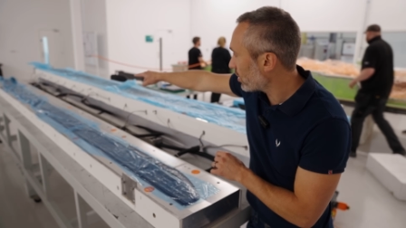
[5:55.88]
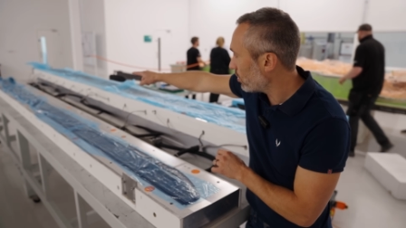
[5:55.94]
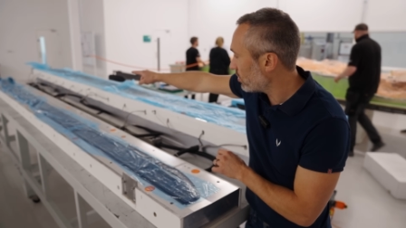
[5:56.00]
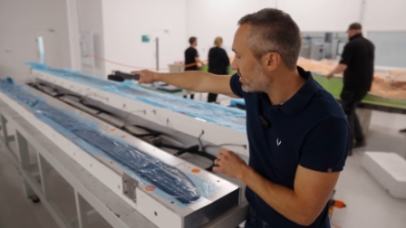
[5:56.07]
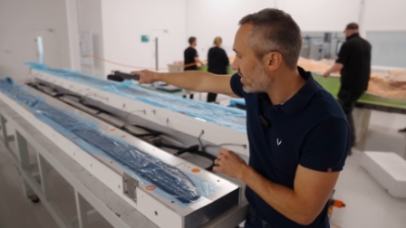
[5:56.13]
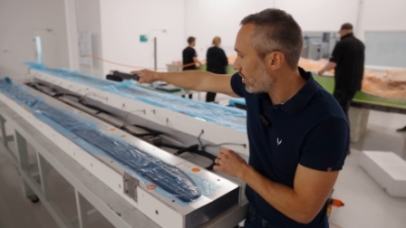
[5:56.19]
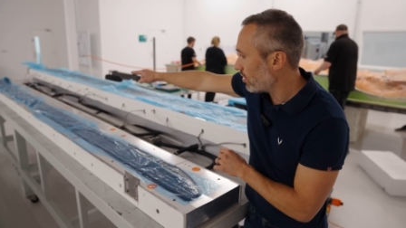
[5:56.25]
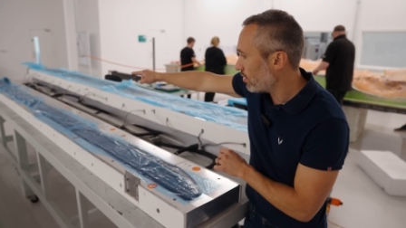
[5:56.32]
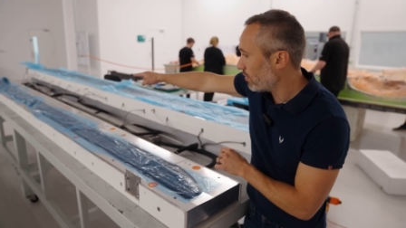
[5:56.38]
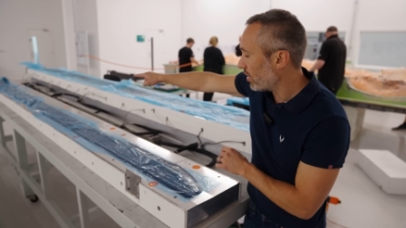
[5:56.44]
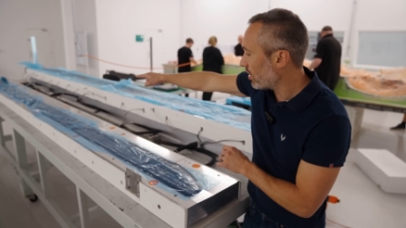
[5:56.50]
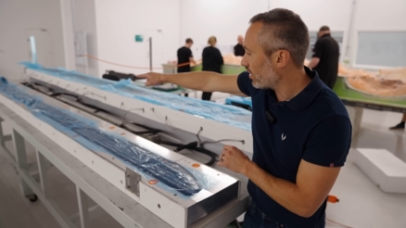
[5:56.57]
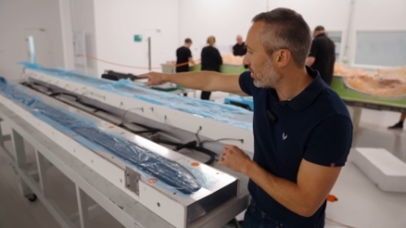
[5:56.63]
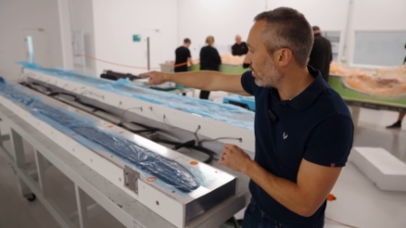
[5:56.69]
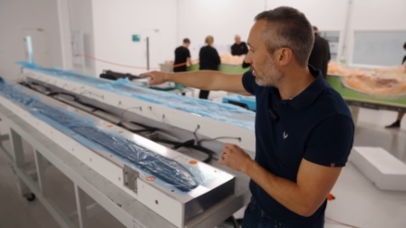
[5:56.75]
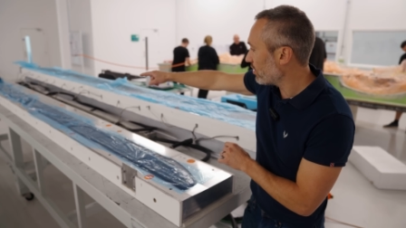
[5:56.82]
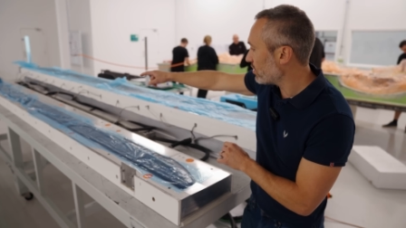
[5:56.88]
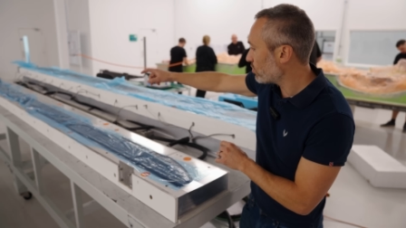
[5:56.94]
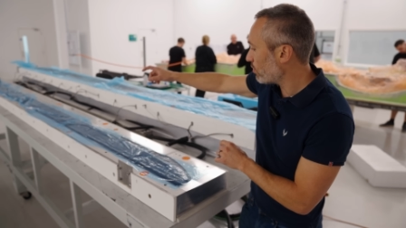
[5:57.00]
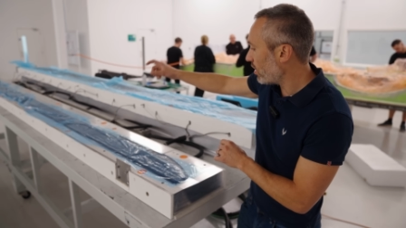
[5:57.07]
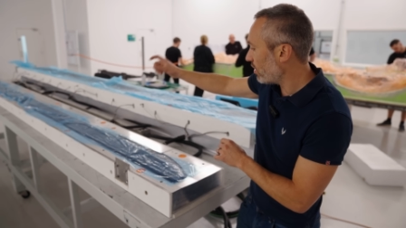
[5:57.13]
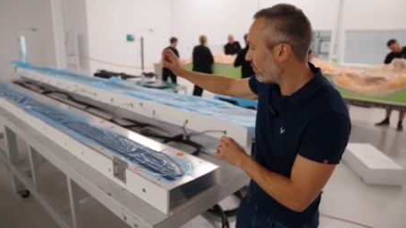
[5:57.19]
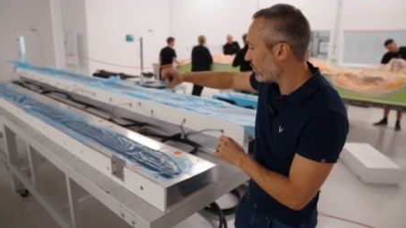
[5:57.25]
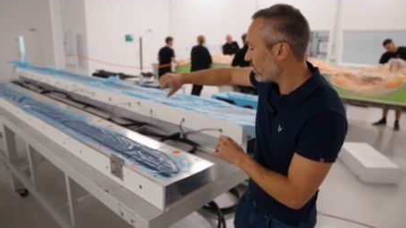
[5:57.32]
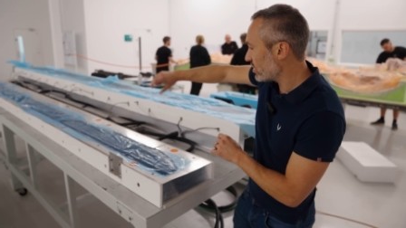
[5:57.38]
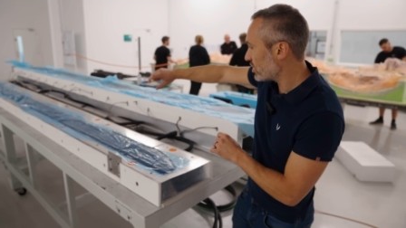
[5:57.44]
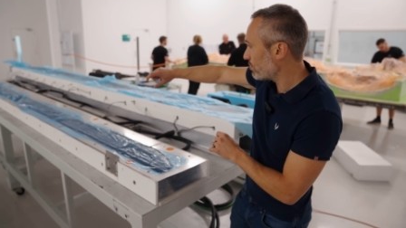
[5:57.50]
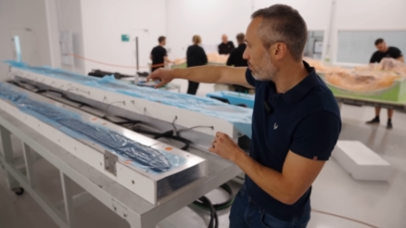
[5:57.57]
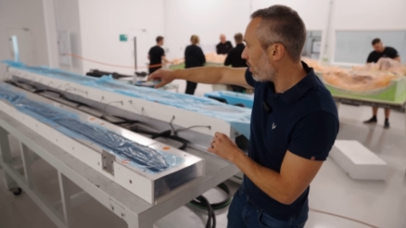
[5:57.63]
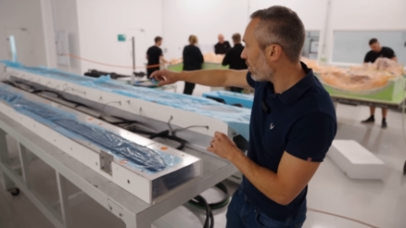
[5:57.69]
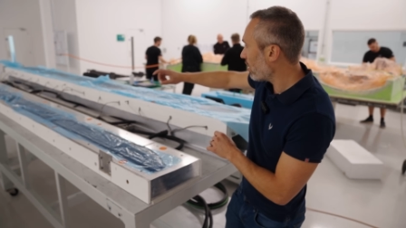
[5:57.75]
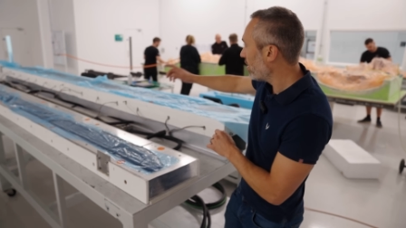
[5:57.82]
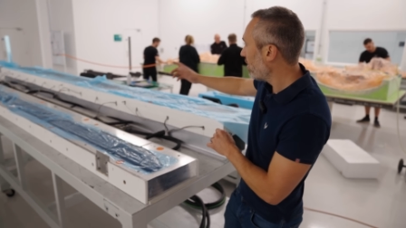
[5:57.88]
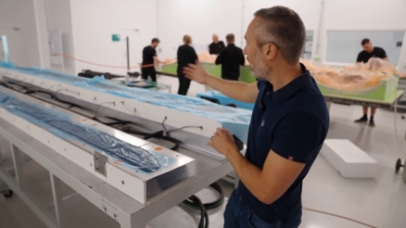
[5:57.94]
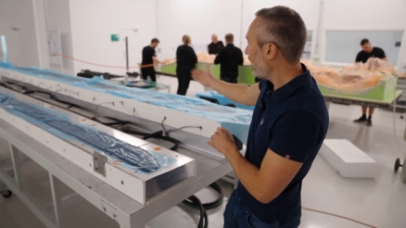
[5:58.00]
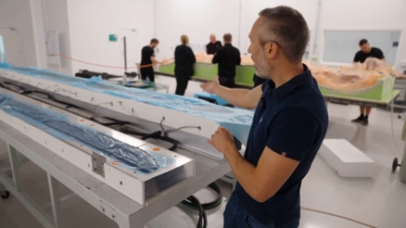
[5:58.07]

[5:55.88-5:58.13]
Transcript: that goes down the middle here as well for the spar.